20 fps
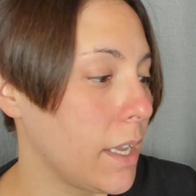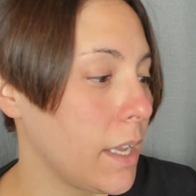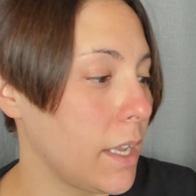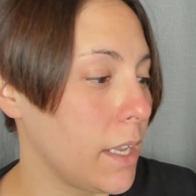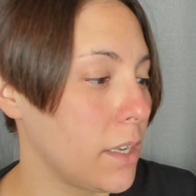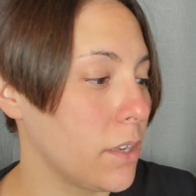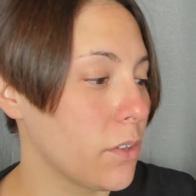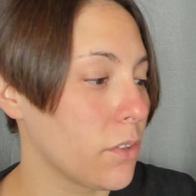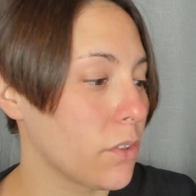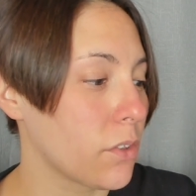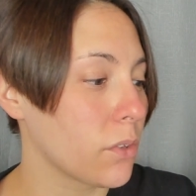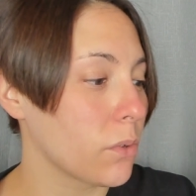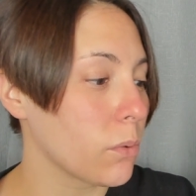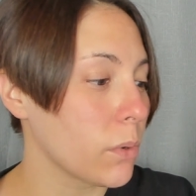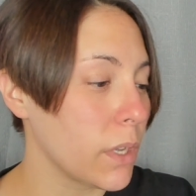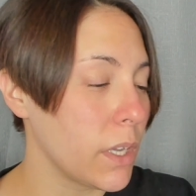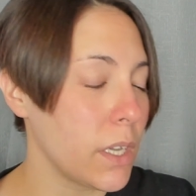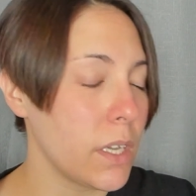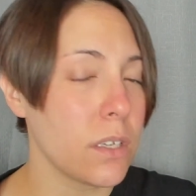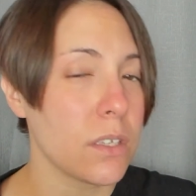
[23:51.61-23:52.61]
in
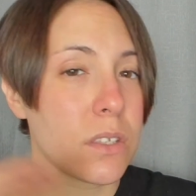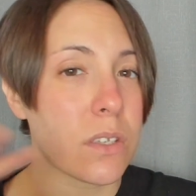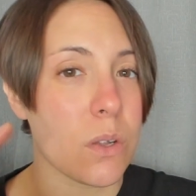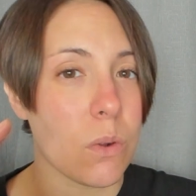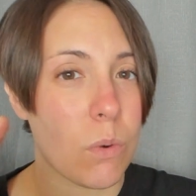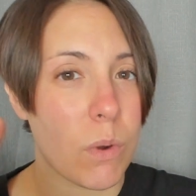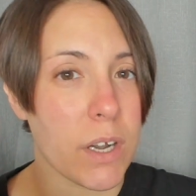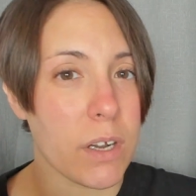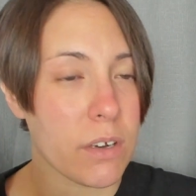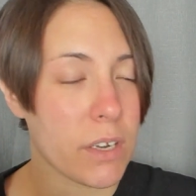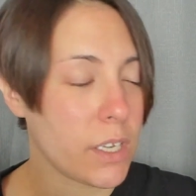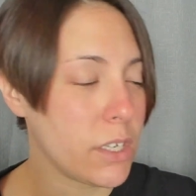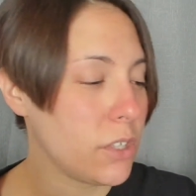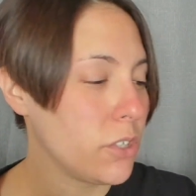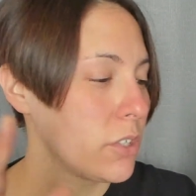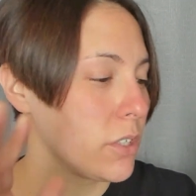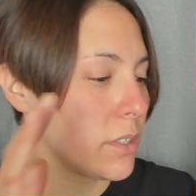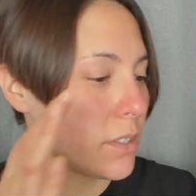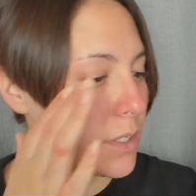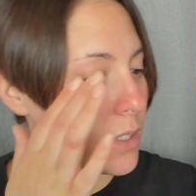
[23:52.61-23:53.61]
three square
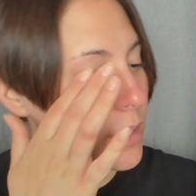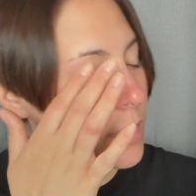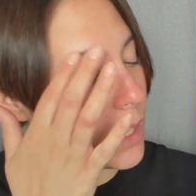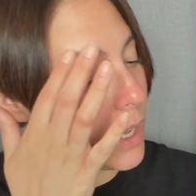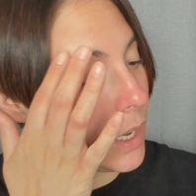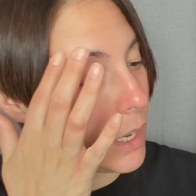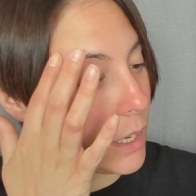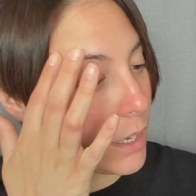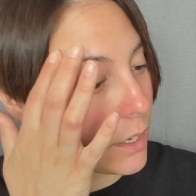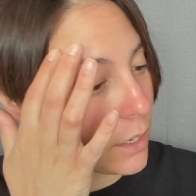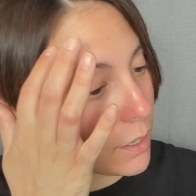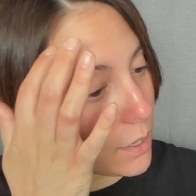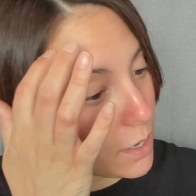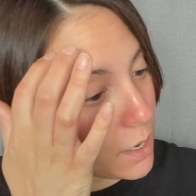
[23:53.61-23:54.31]
inches, like,